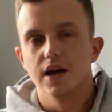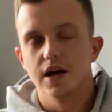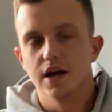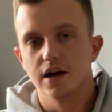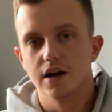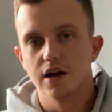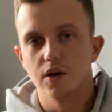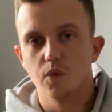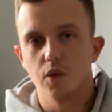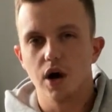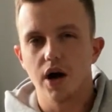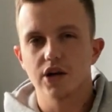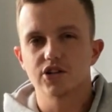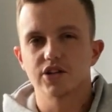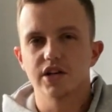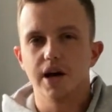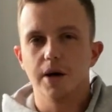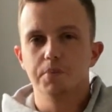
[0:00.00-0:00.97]
What
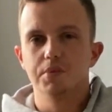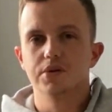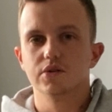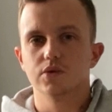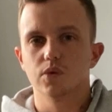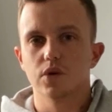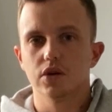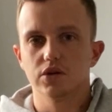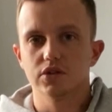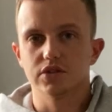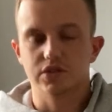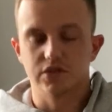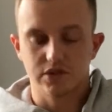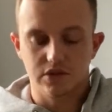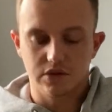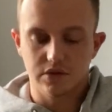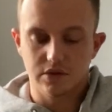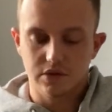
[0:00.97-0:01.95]
actually happened was,
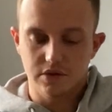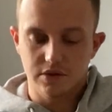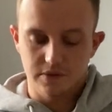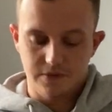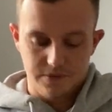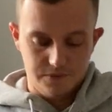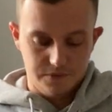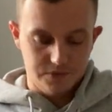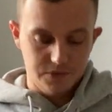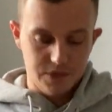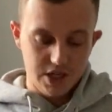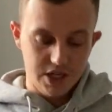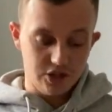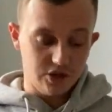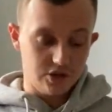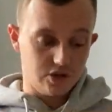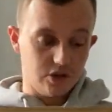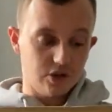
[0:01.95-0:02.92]
it
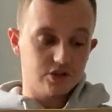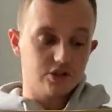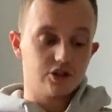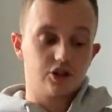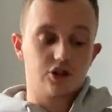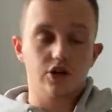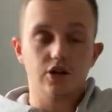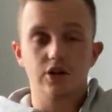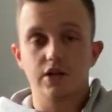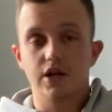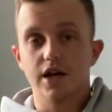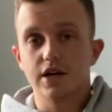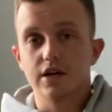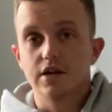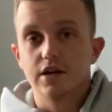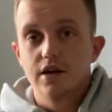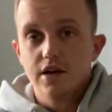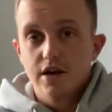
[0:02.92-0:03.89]
just goes to show,
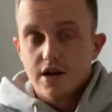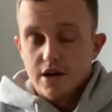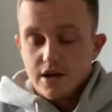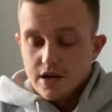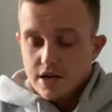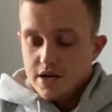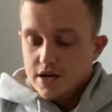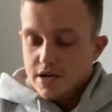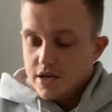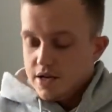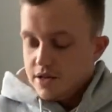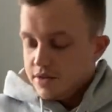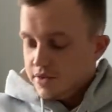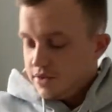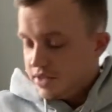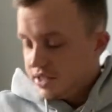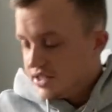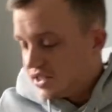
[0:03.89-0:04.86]

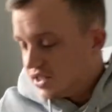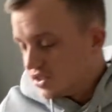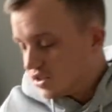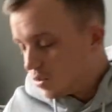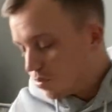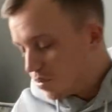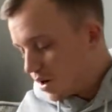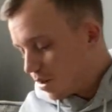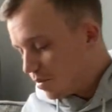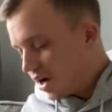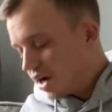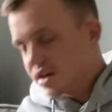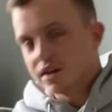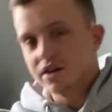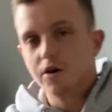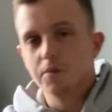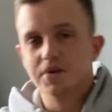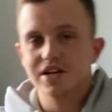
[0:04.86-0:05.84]
this is to bring back
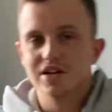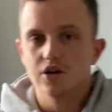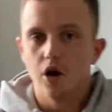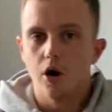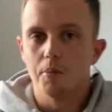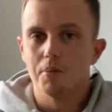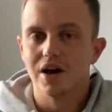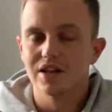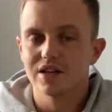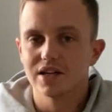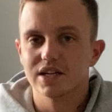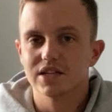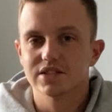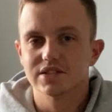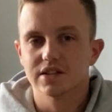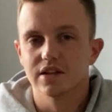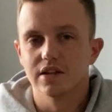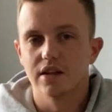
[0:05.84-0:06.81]
a little bit of normality
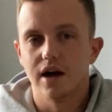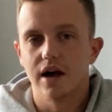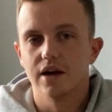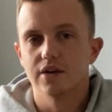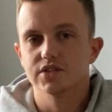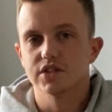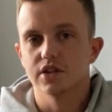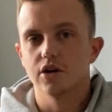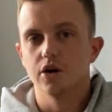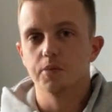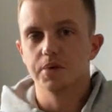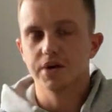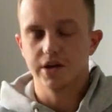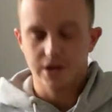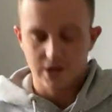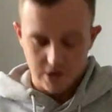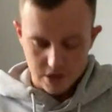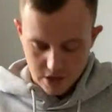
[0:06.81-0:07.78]
into their lives, a little bit
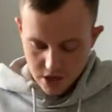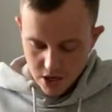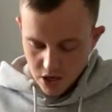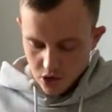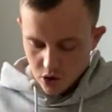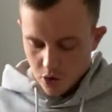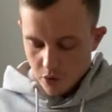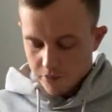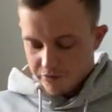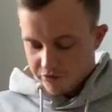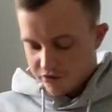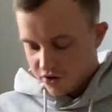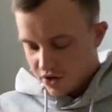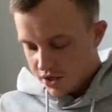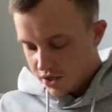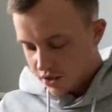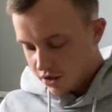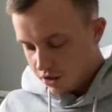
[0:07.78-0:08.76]
of
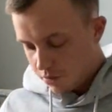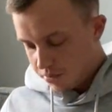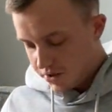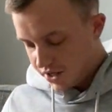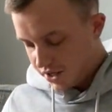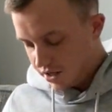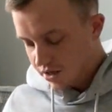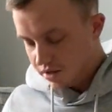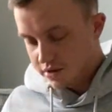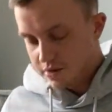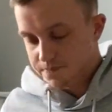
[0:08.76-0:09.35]
comfort, a little bit of,